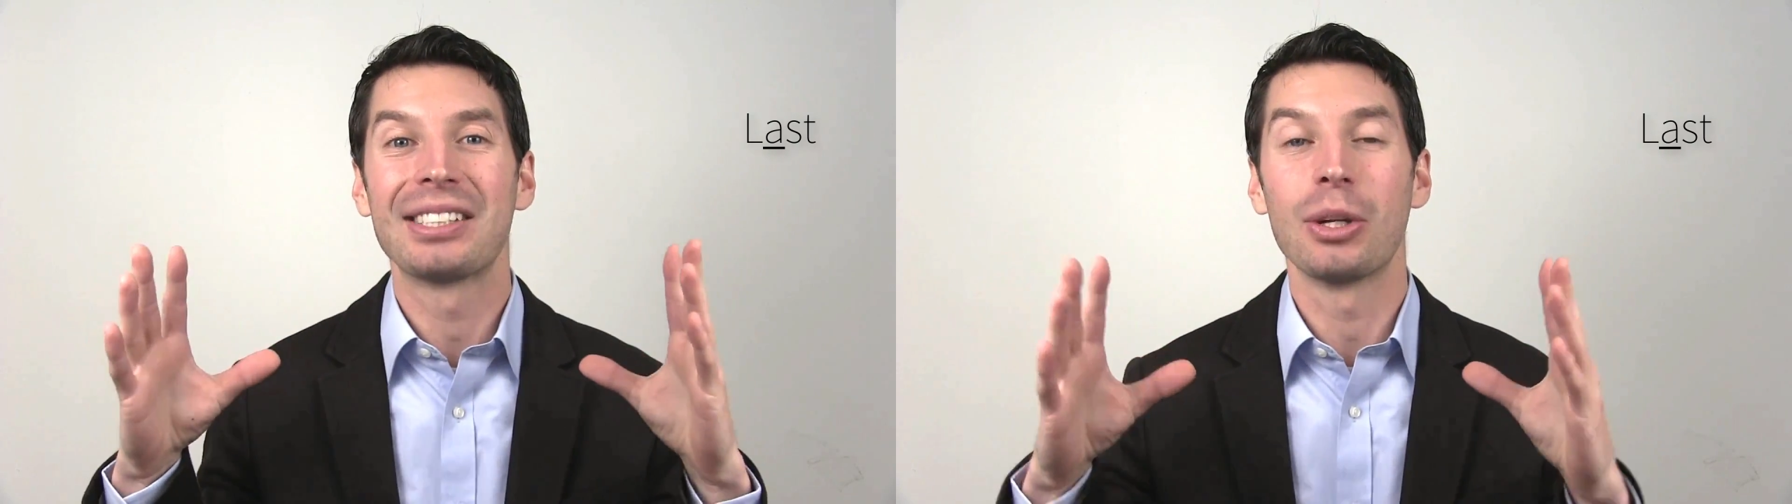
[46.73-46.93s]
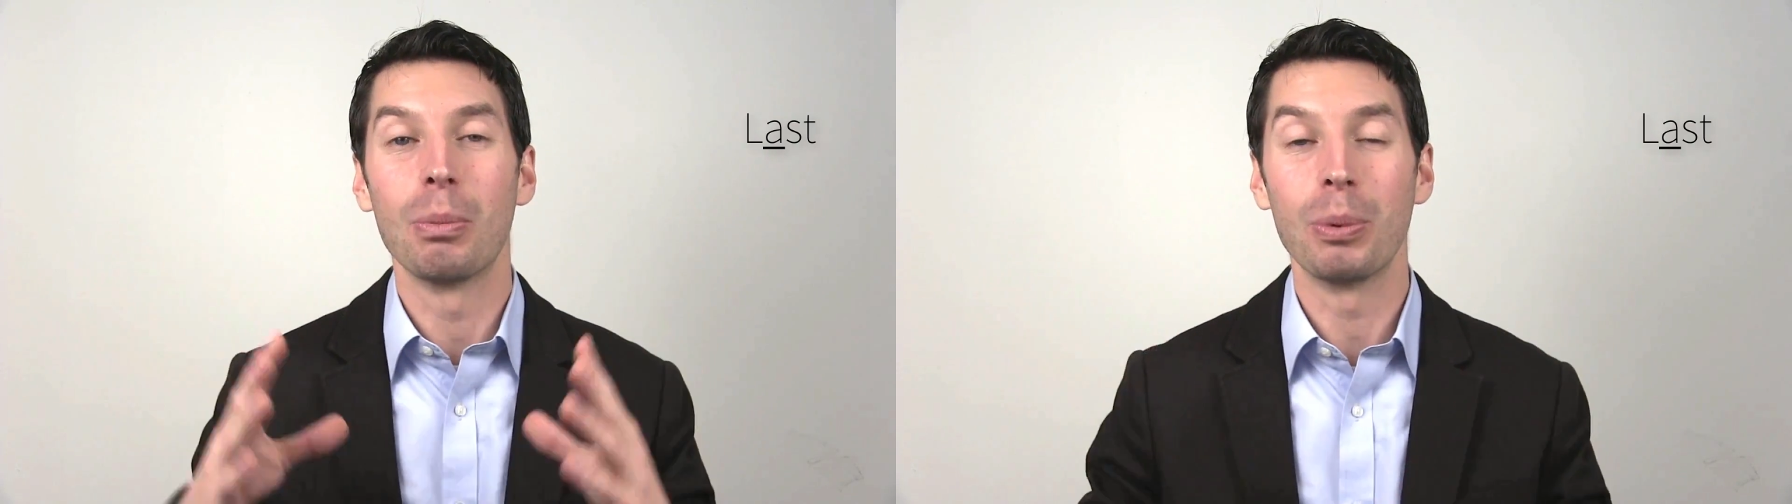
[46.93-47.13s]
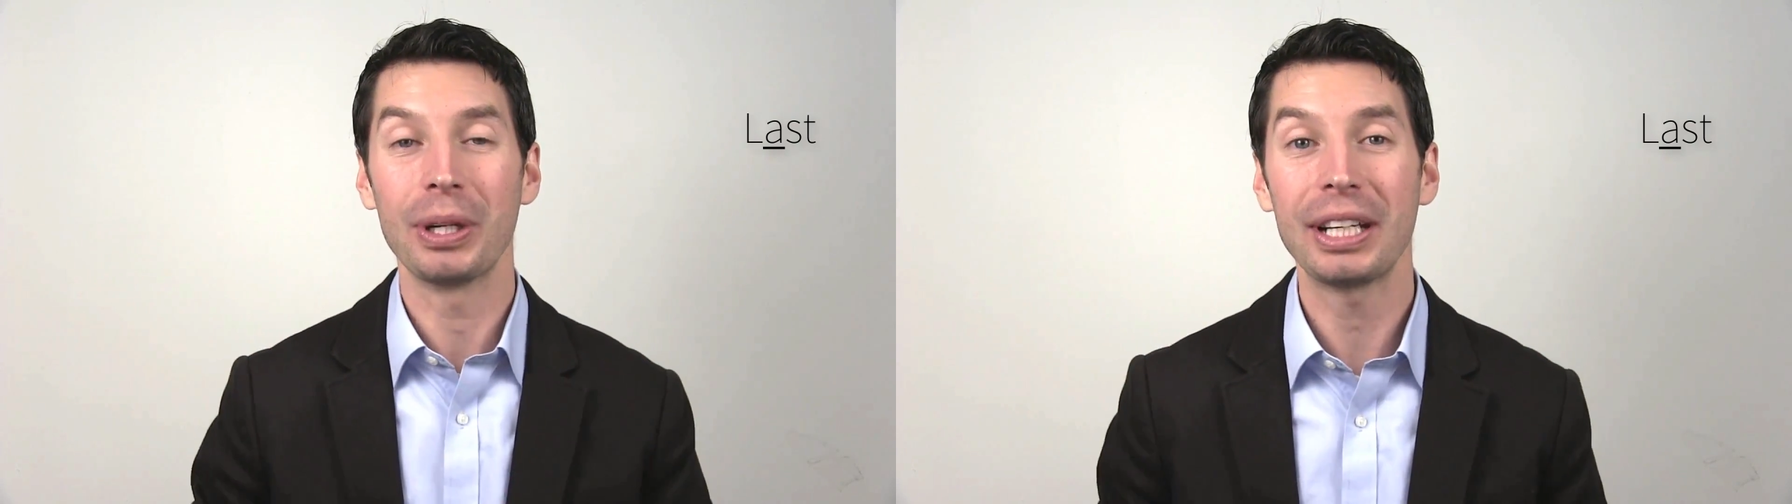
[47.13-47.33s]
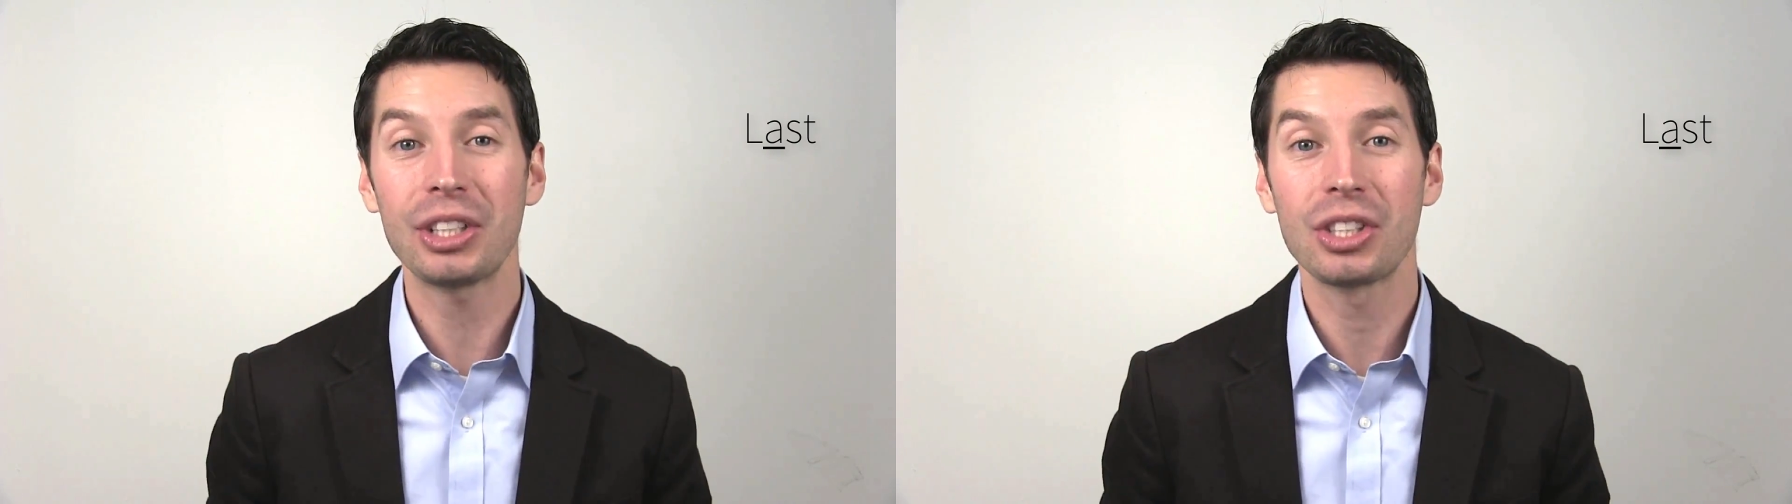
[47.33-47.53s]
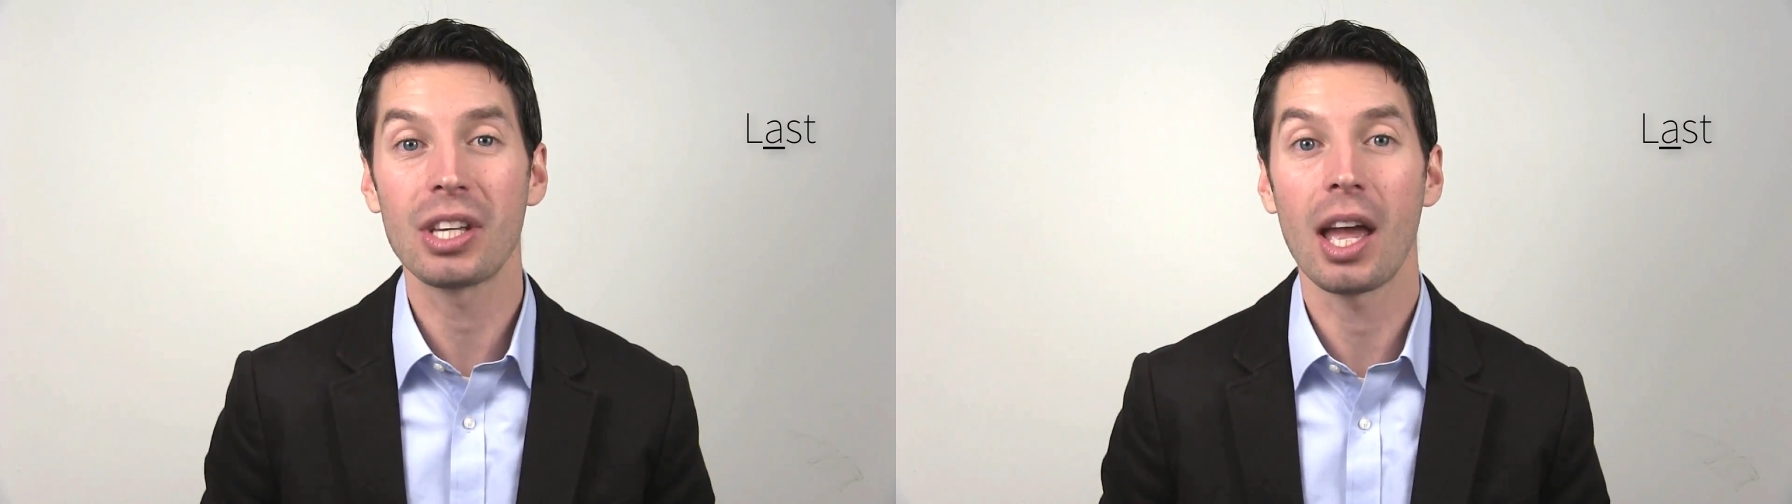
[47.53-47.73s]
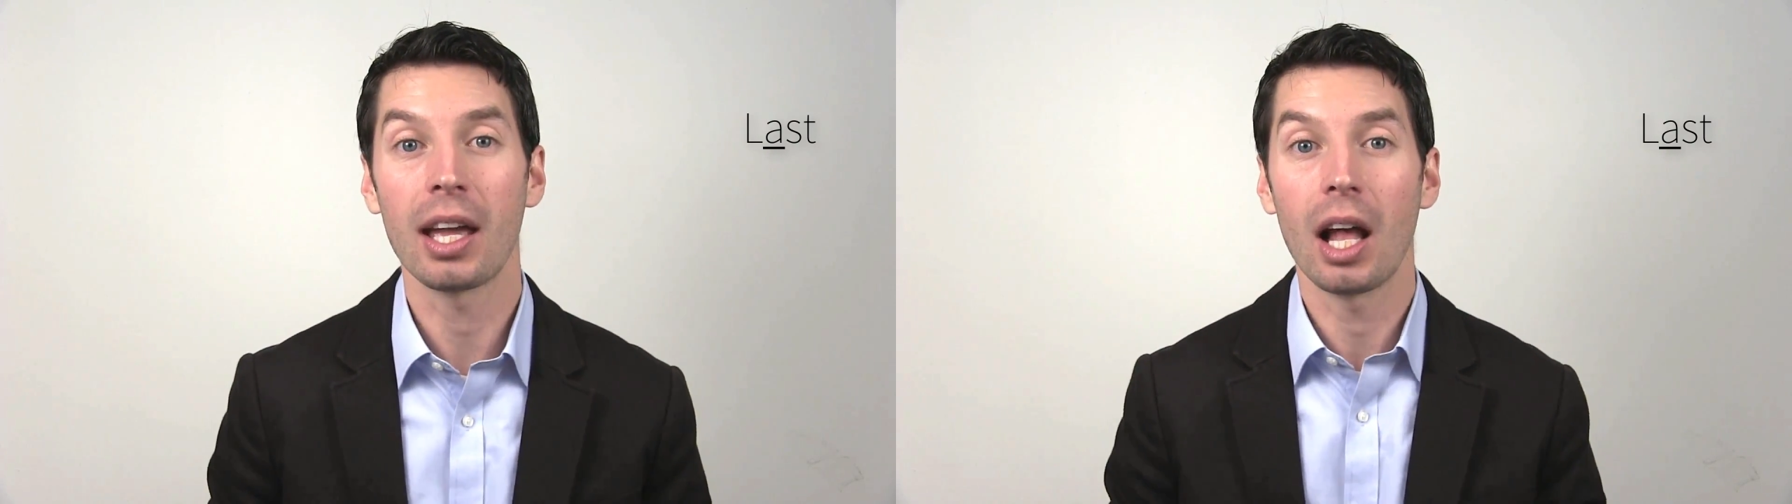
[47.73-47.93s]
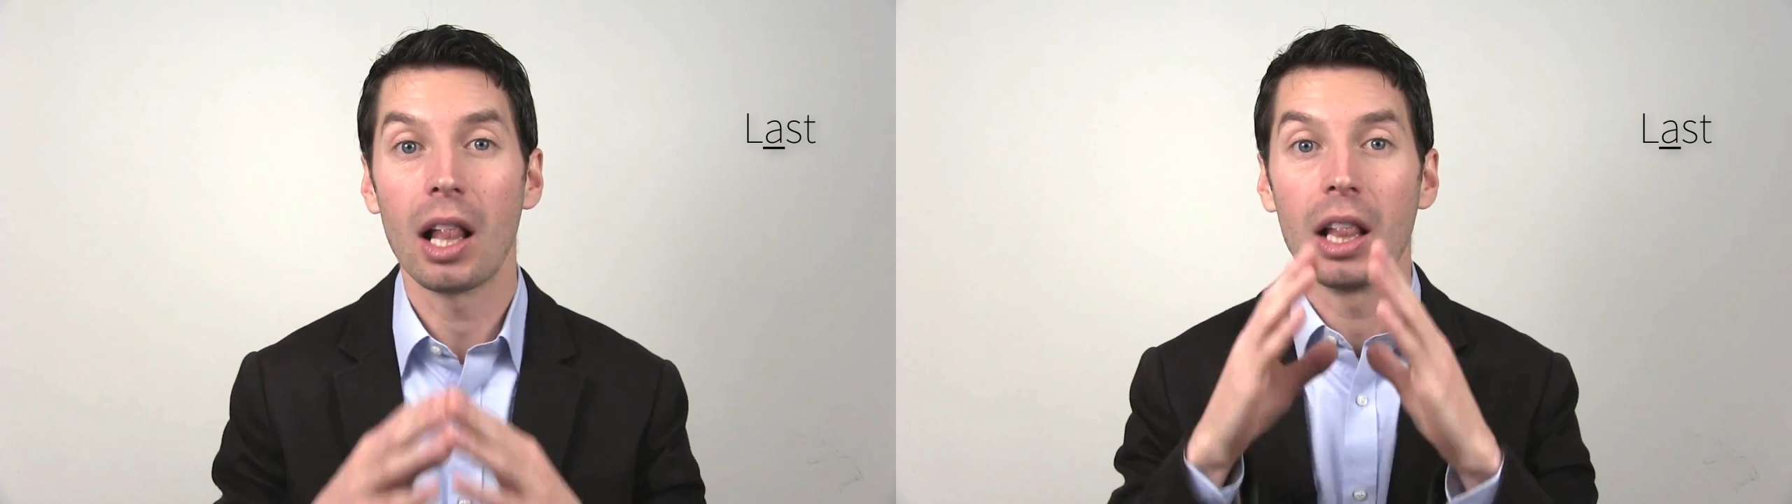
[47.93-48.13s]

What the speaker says: So British say